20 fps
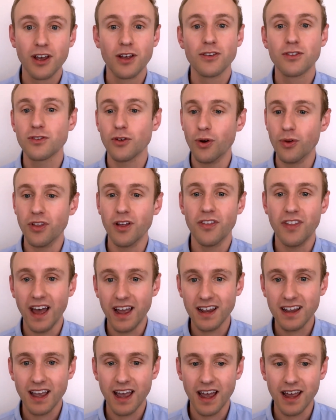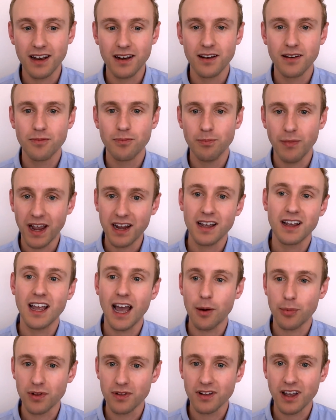so that they can make a
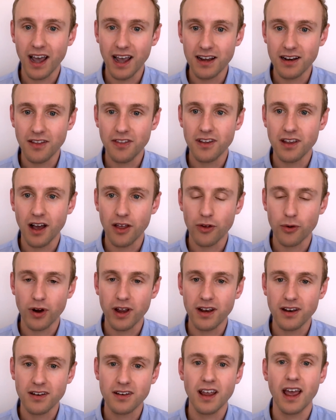capital gain at the other end